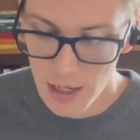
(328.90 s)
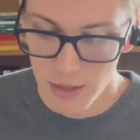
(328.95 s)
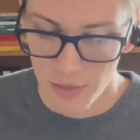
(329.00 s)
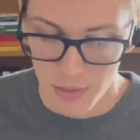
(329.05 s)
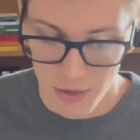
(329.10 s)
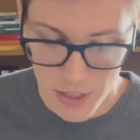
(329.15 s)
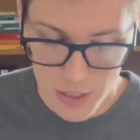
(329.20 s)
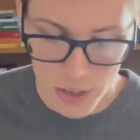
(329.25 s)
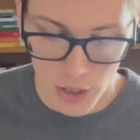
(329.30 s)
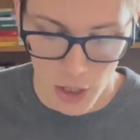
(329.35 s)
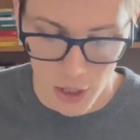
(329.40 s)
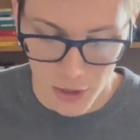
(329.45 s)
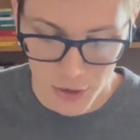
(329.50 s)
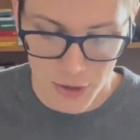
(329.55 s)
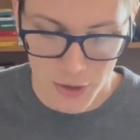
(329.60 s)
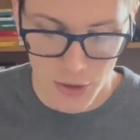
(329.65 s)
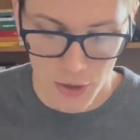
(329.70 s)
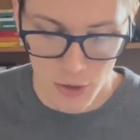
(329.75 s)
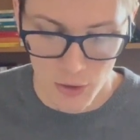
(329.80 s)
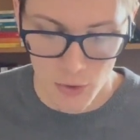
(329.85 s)
This
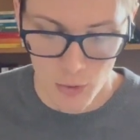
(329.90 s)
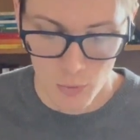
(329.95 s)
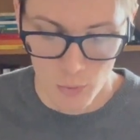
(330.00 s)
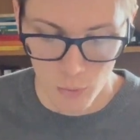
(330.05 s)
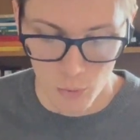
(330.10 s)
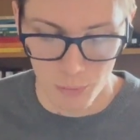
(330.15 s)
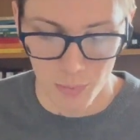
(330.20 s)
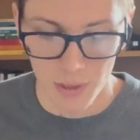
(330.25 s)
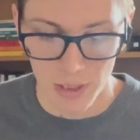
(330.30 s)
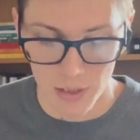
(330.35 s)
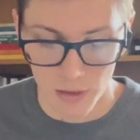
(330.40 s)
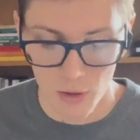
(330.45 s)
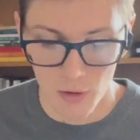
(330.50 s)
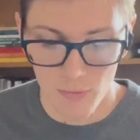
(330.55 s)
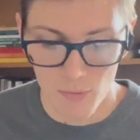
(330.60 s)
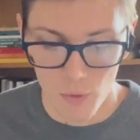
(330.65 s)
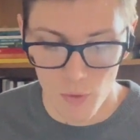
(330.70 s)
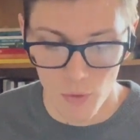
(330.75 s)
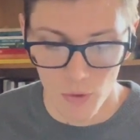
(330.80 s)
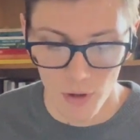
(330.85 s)
also will be no
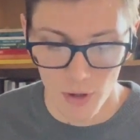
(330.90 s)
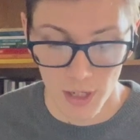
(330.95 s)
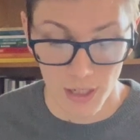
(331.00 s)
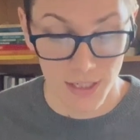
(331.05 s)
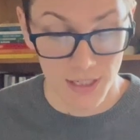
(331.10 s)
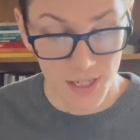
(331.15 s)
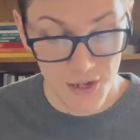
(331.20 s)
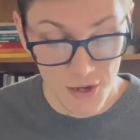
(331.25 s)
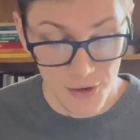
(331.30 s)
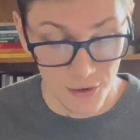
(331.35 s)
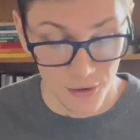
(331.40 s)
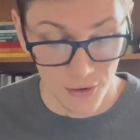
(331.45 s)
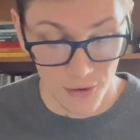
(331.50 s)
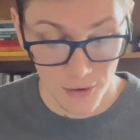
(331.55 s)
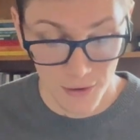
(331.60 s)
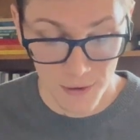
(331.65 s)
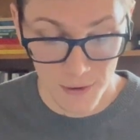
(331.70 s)
more until